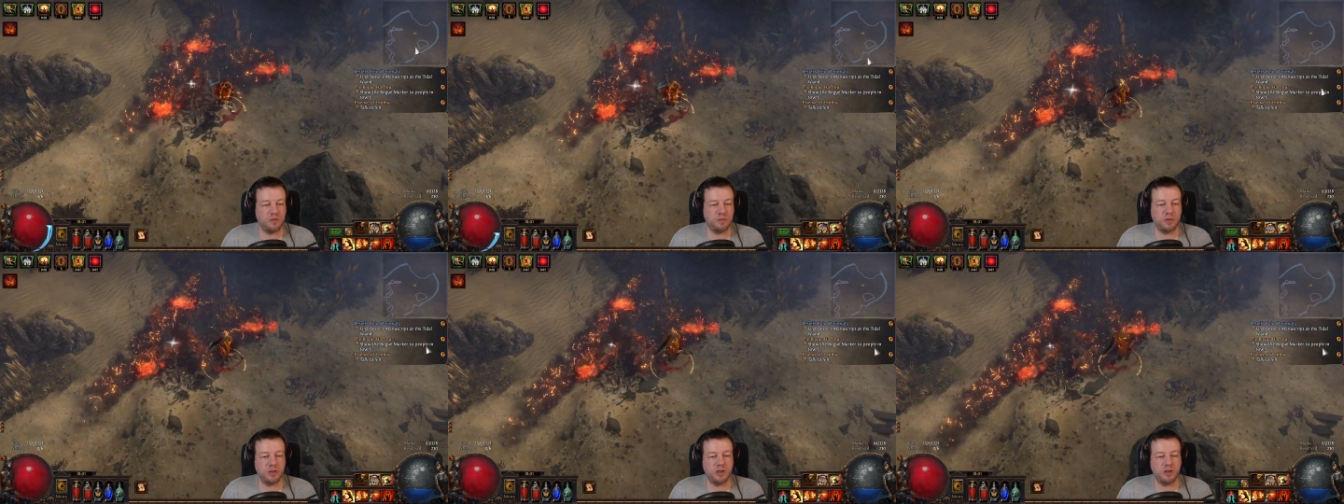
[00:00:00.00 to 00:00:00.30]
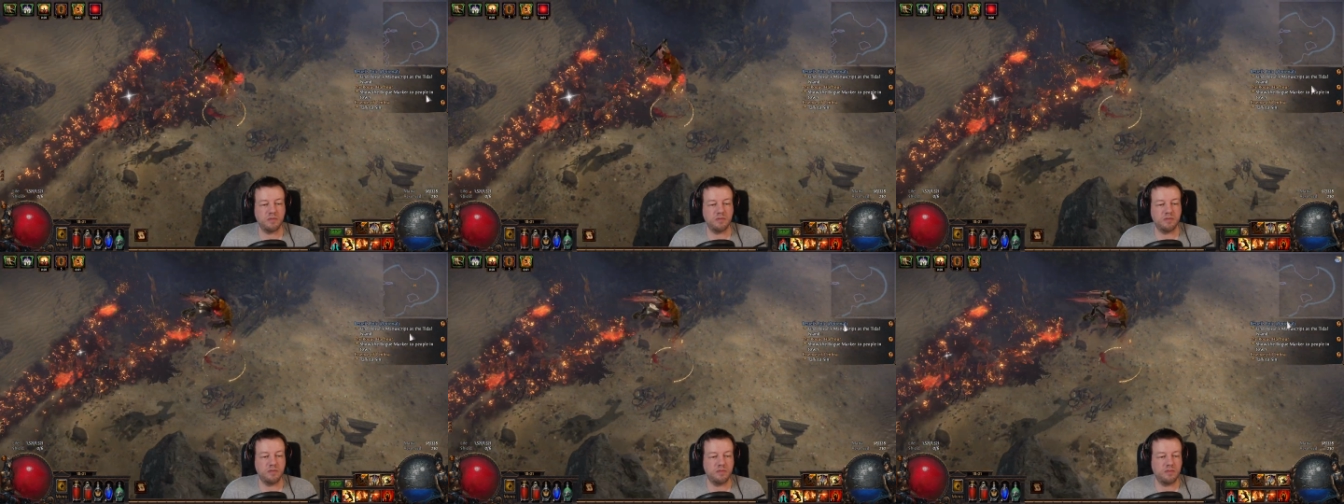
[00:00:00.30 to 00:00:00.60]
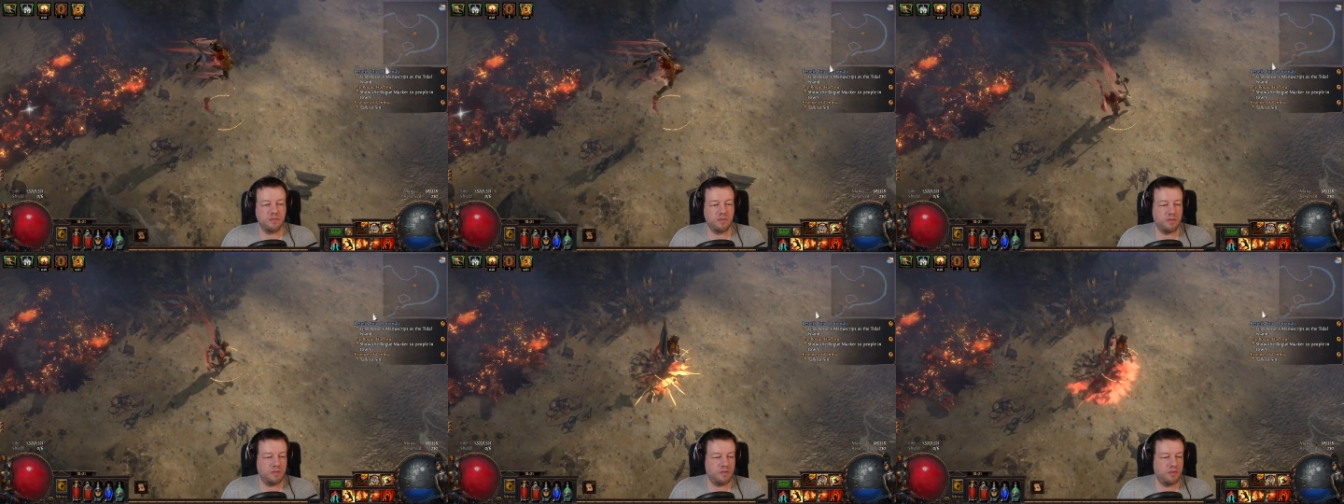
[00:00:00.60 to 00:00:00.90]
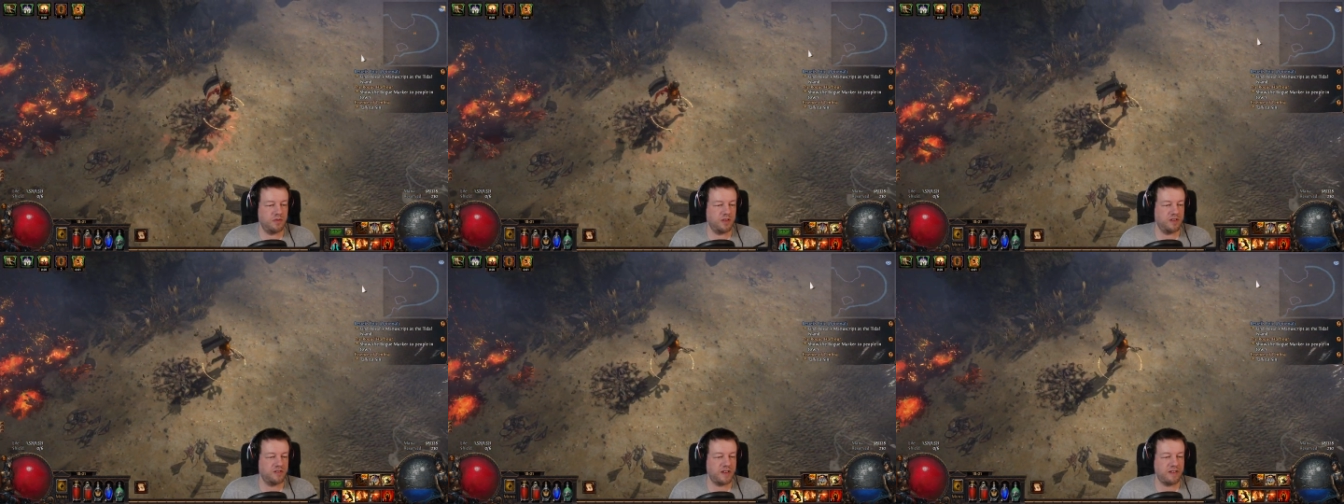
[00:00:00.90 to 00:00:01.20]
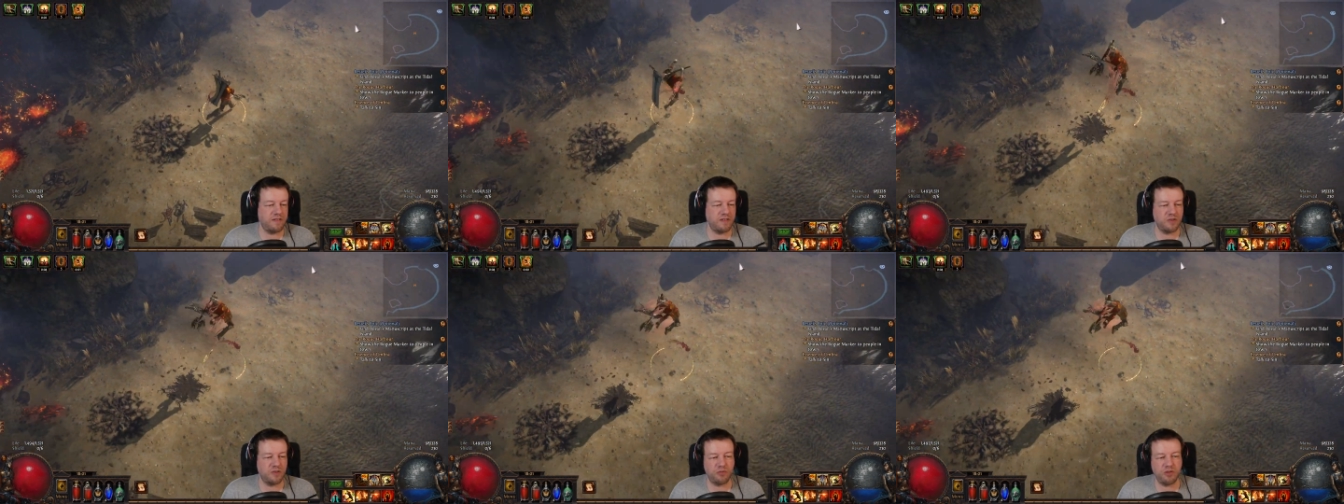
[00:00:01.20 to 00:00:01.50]
but this
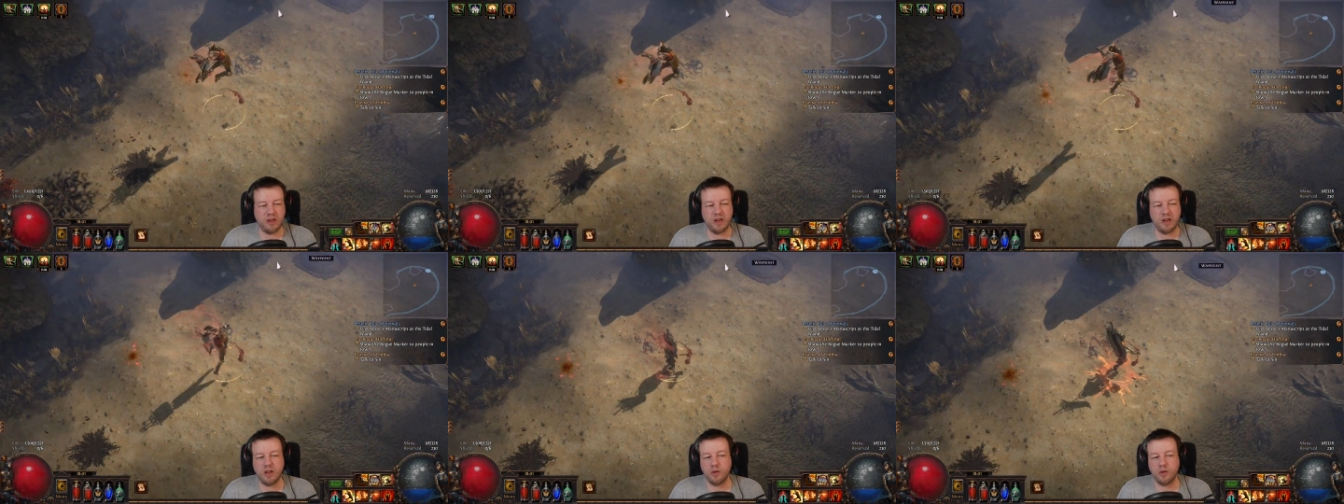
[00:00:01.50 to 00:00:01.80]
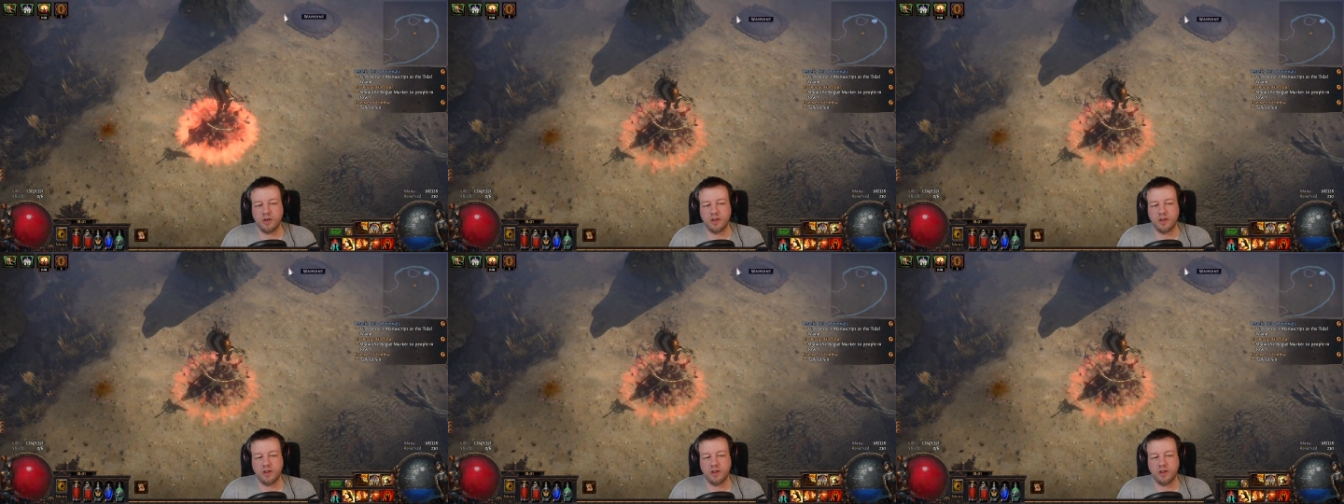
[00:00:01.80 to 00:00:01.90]
area is pretty low on